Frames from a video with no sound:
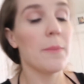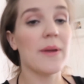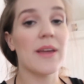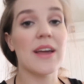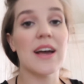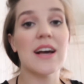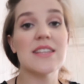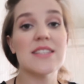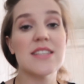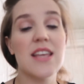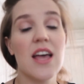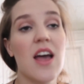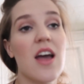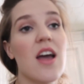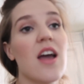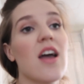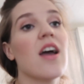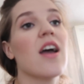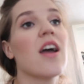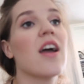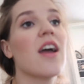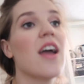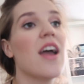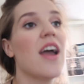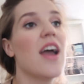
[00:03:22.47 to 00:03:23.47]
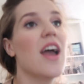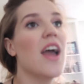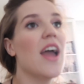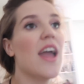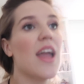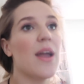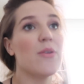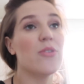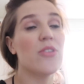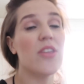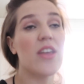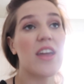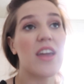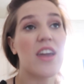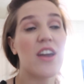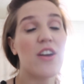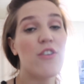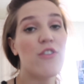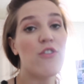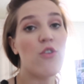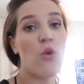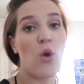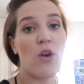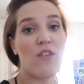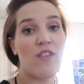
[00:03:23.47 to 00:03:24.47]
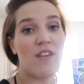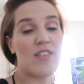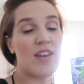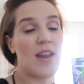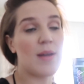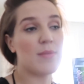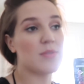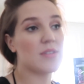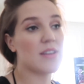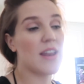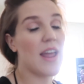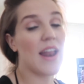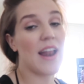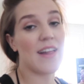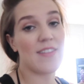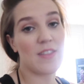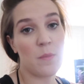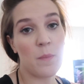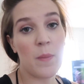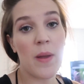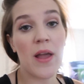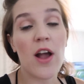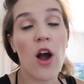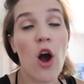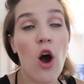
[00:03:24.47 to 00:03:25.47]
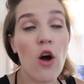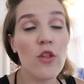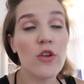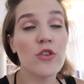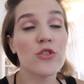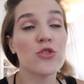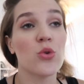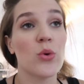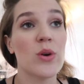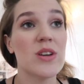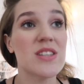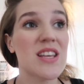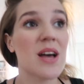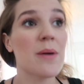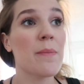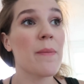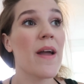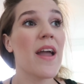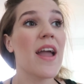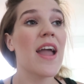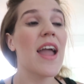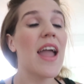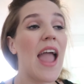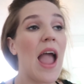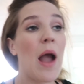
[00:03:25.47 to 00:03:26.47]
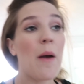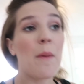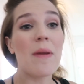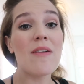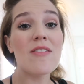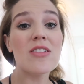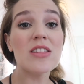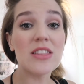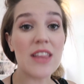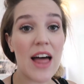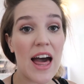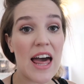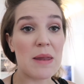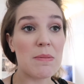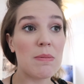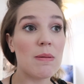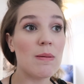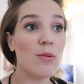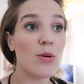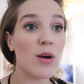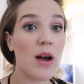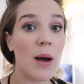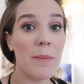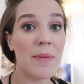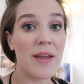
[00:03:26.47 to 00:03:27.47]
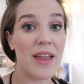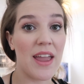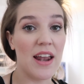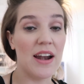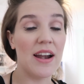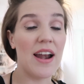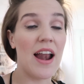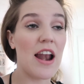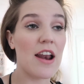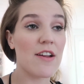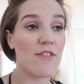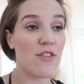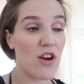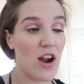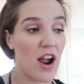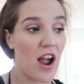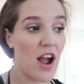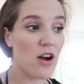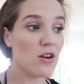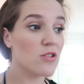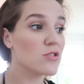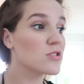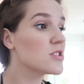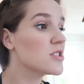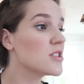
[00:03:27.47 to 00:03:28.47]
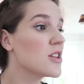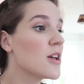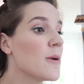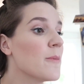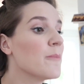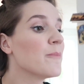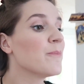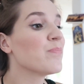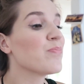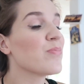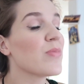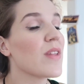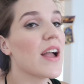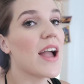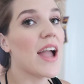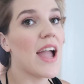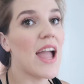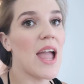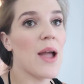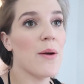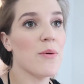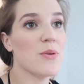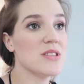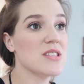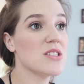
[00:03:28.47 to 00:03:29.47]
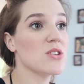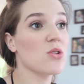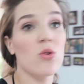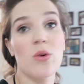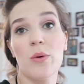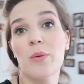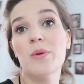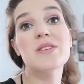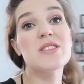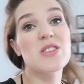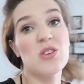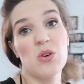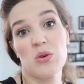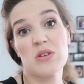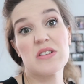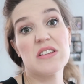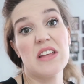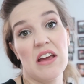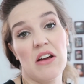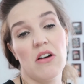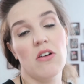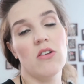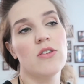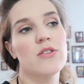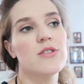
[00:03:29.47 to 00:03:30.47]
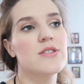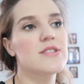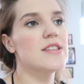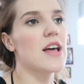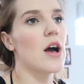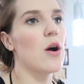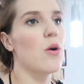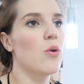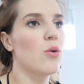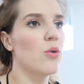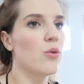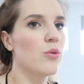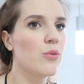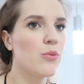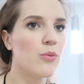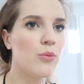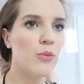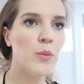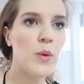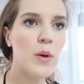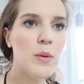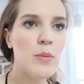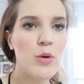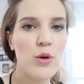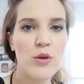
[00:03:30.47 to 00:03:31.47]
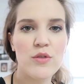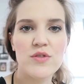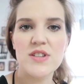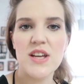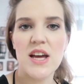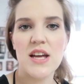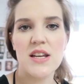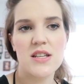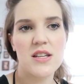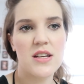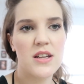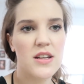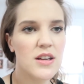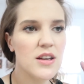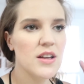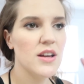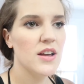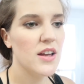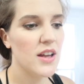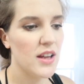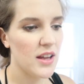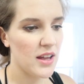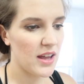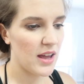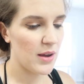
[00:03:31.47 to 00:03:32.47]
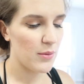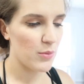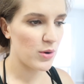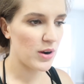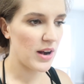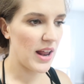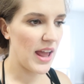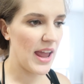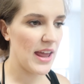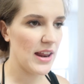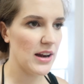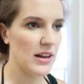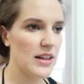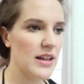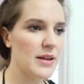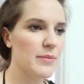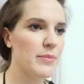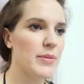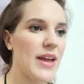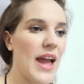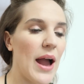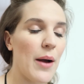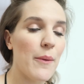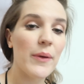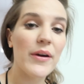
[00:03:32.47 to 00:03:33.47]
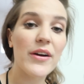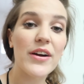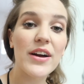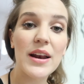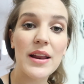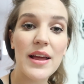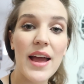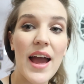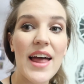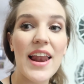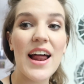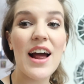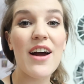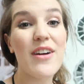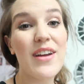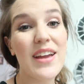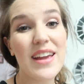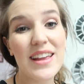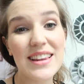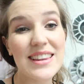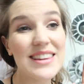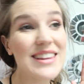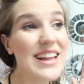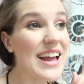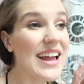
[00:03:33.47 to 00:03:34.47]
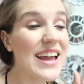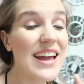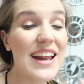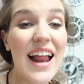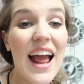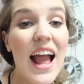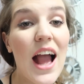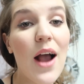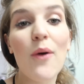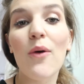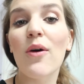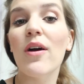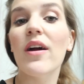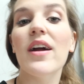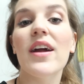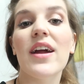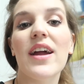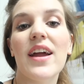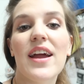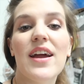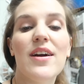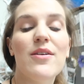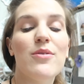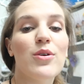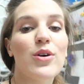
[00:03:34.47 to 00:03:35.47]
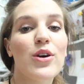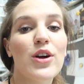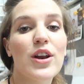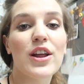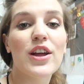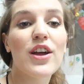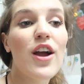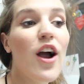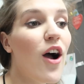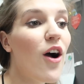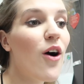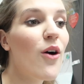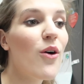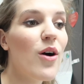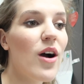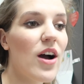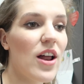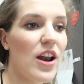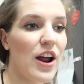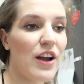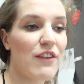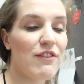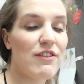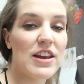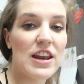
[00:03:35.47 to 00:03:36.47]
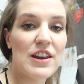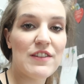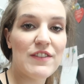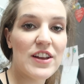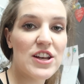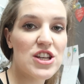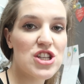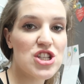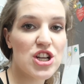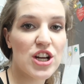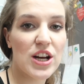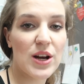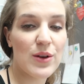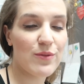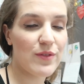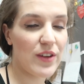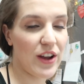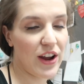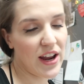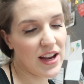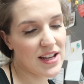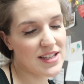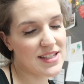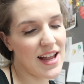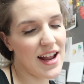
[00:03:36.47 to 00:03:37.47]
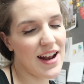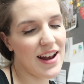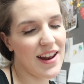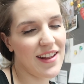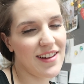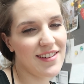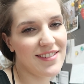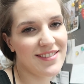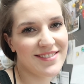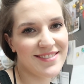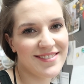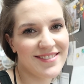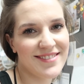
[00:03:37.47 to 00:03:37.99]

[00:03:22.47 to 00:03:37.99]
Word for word: because it was like 4 or 5 times a day I'd have to pick all those toys up, and we had a lot of people coming in and out of our house. It was an ordeal, so we moved it and we're gonna handle it. But yeah, we're gonna head out in like an hour and we're gonna go on our fun adventure. I'm very excited.